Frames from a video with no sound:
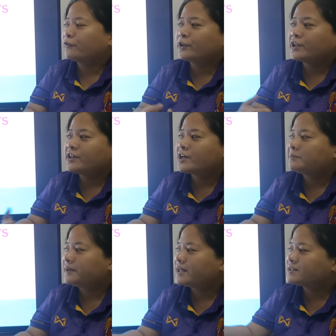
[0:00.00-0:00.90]
For the
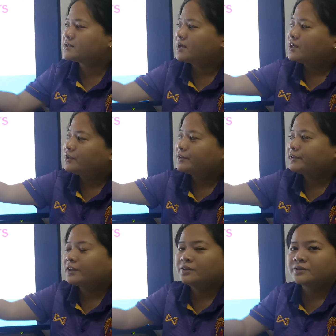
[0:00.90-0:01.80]
young plants, you
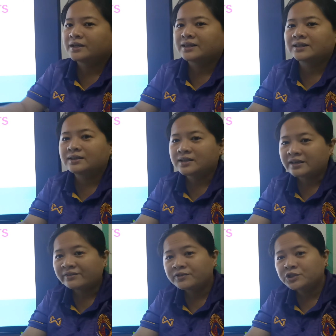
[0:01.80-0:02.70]
can look at the
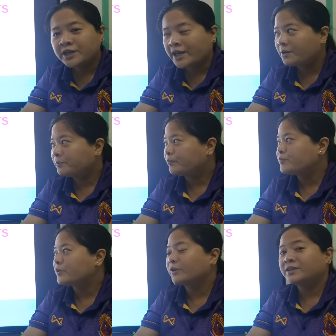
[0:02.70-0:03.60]
leaf shape
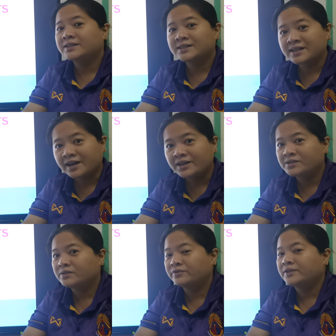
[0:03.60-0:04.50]
or the
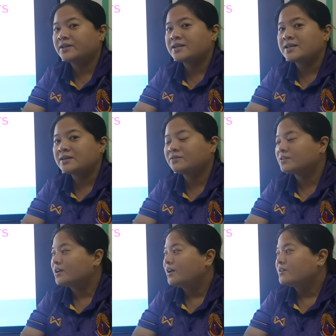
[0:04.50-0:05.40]
size of the leaves,